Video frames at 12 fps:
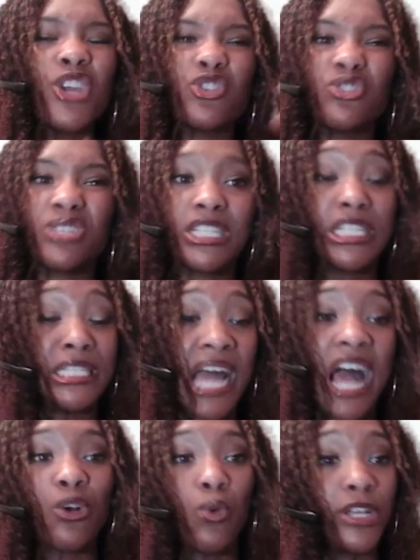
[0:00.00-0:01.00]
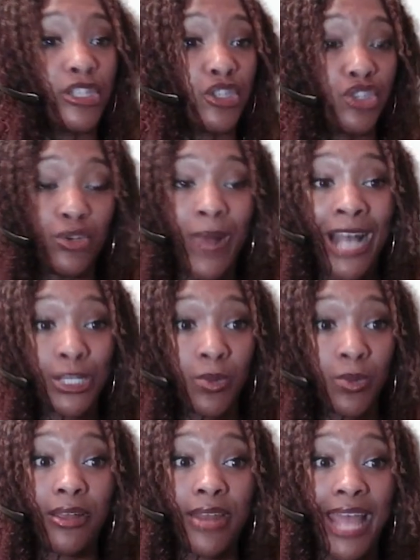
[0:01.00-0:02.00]
you're just not going to do as
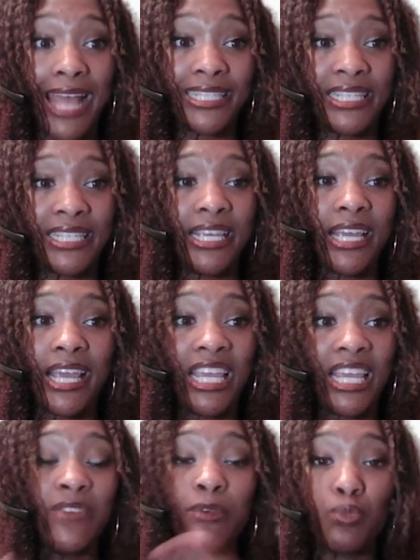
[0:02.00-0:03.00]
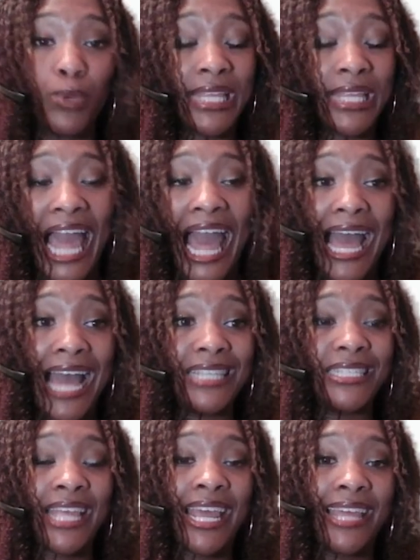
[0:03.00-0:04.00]
well on Etsy, even with
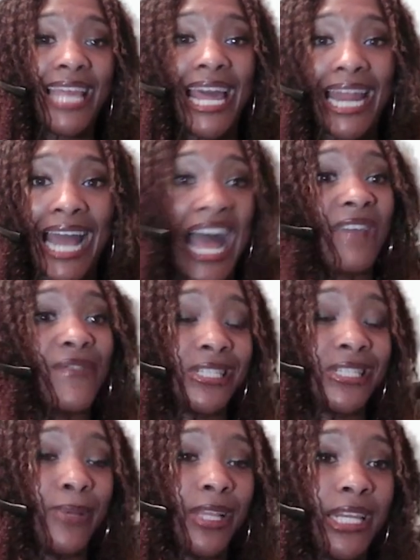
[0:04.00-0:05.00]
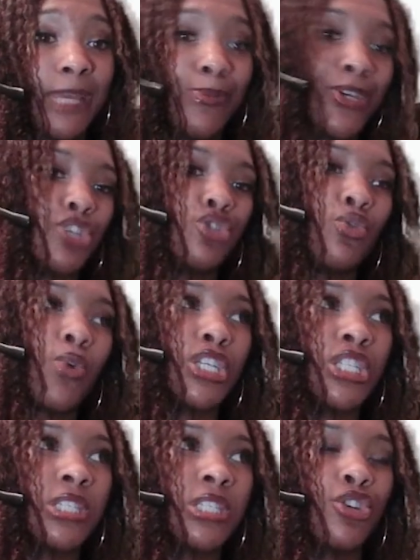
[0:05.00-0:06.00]
ads and that high visibility, because
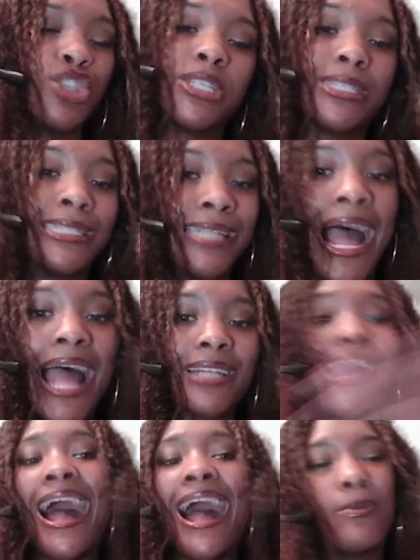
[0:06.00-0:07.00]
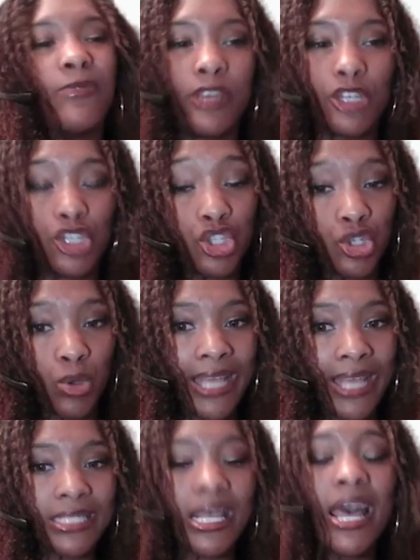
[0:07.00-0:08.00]
you're just not obvious
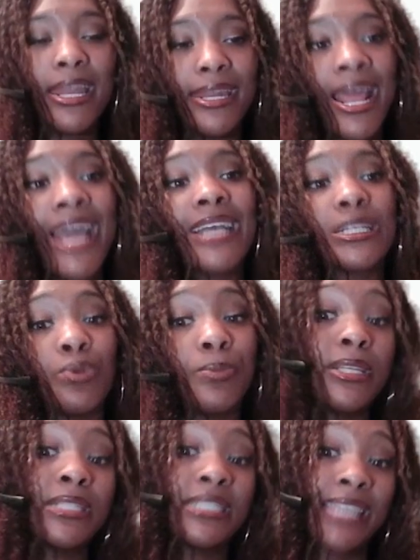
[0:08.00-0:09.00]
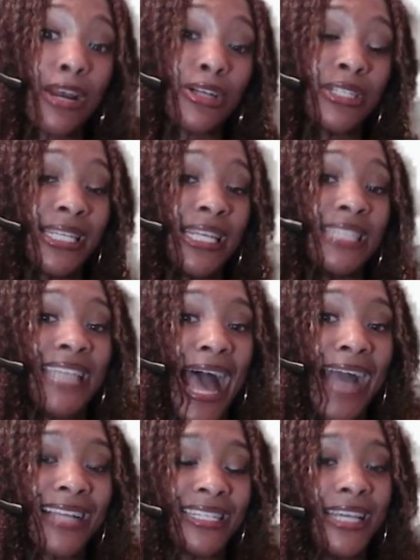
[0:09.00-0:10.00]
choice. Next would be scarcity
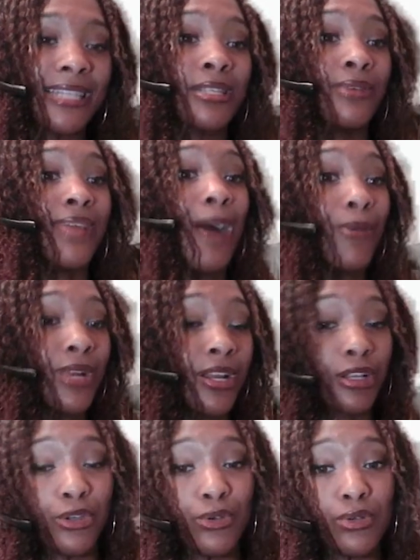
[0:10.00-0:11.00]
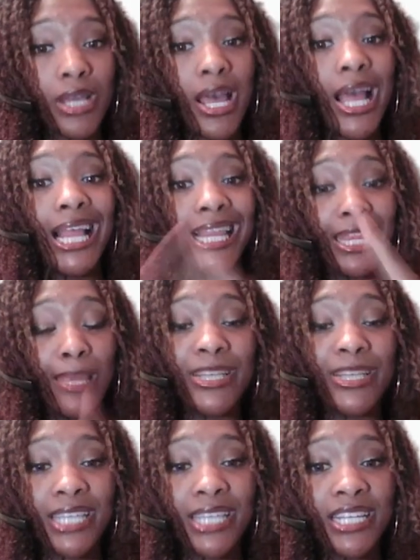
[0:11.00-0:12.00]
tactics. So that would include
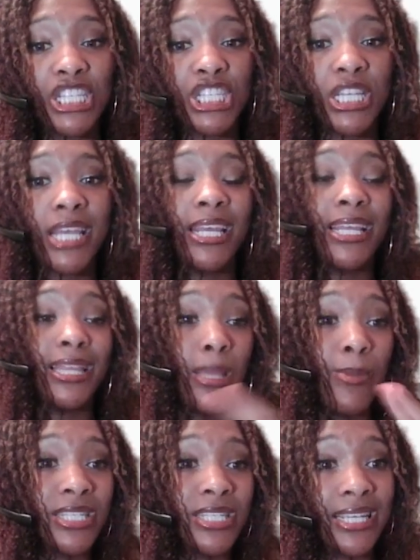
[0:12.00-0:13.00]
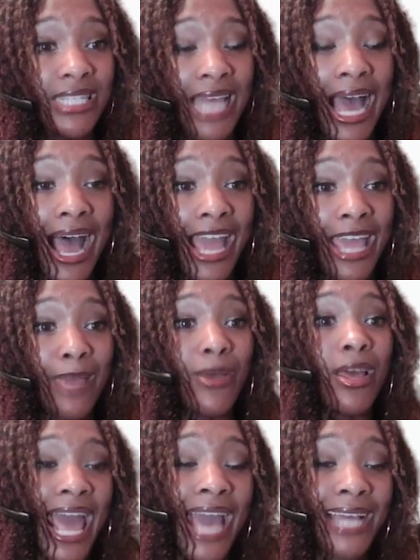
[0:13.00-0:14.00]
limited edition and limited time
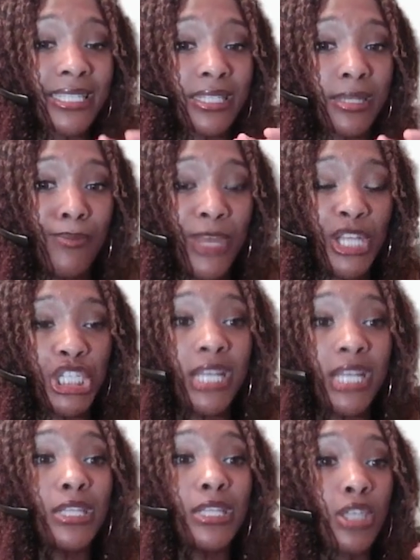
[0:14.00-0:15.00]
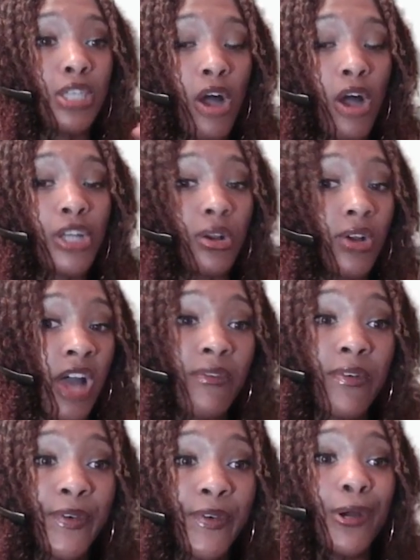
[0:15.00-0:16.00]
text mentions on your
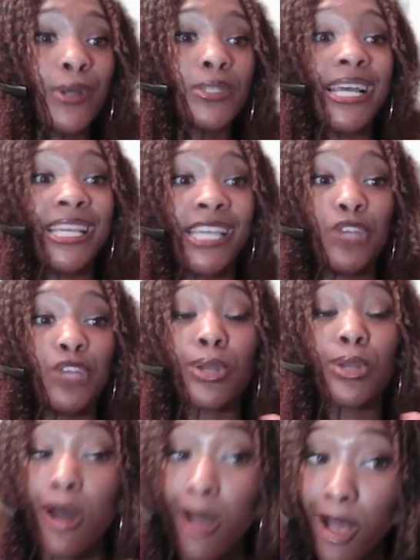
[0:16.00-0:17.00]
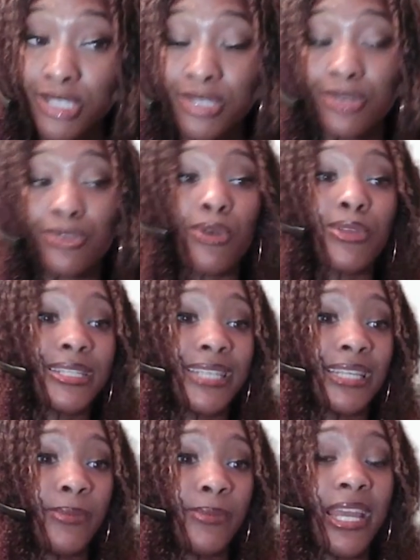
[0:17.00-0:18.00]
cover photos. Again, you could also throw this
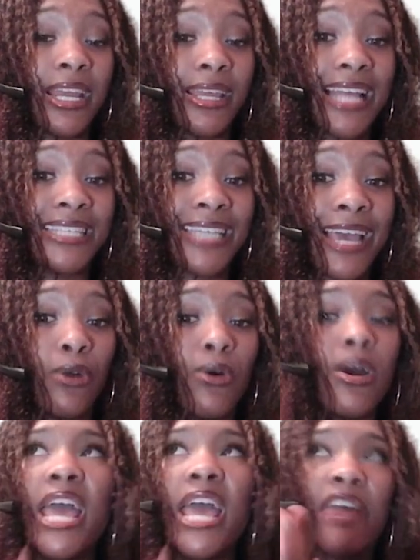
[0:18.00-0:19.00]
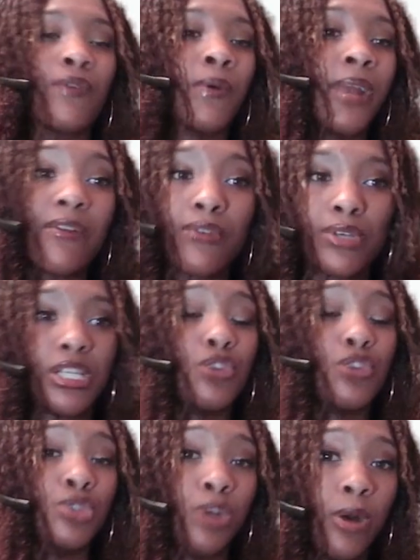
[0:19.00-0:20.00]
at the beginning of that title if for whatever reason
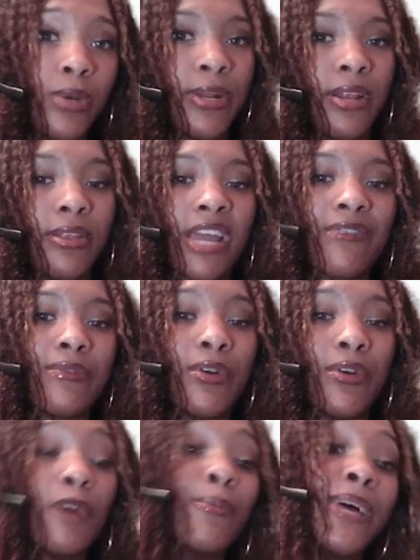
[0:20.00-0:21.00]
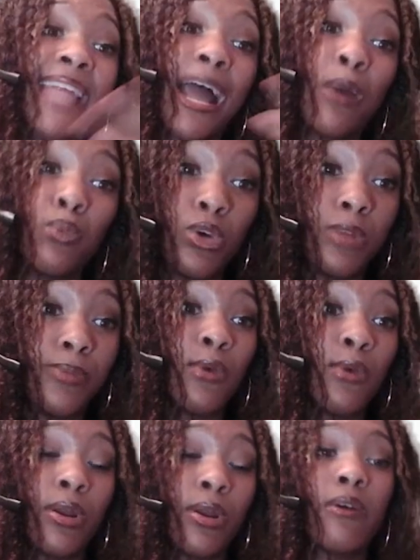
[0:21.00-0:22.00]
you don't want to put it on the cover photo, but that would be
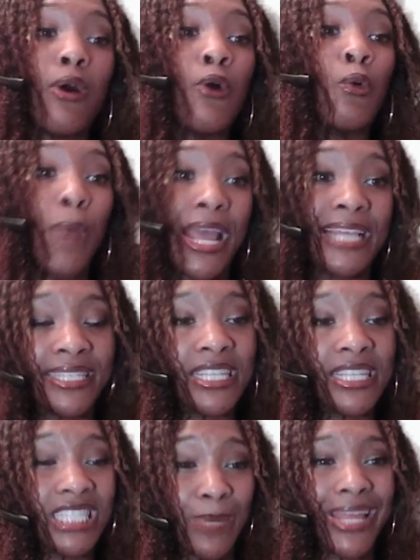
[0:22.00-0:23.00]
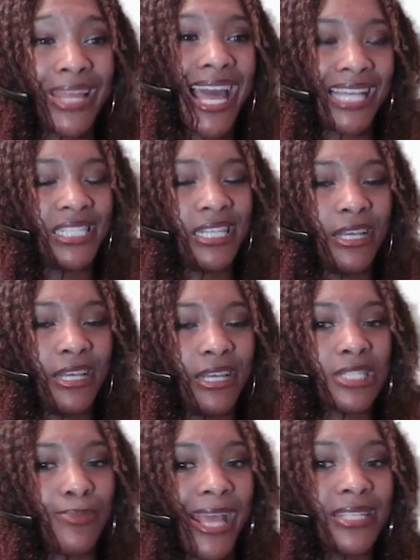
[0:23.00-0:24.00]
quote unquote wasting some of that SEO
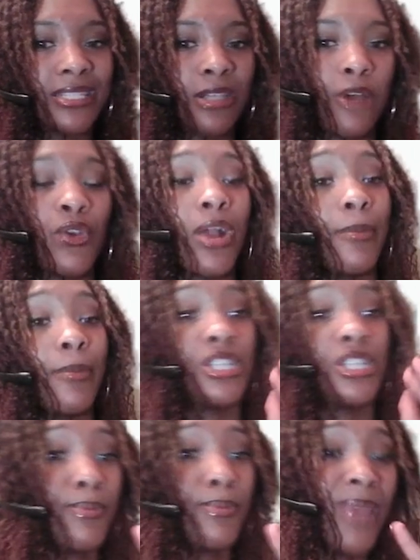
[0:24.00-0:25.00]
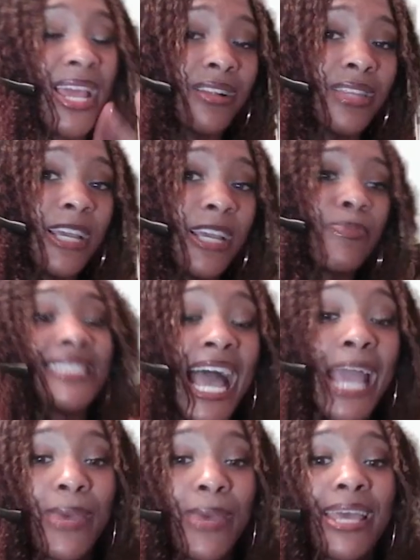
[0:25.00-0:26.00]
space. So if you're able to just manually
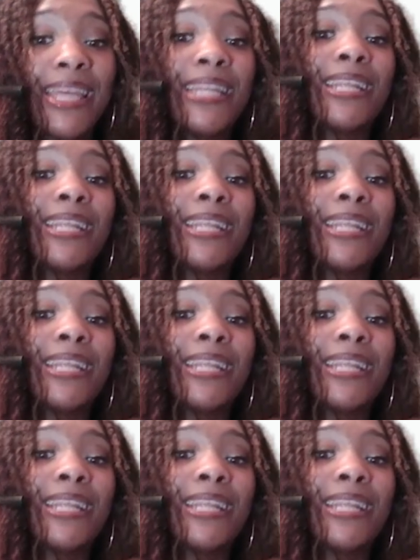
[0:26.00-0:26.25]
type in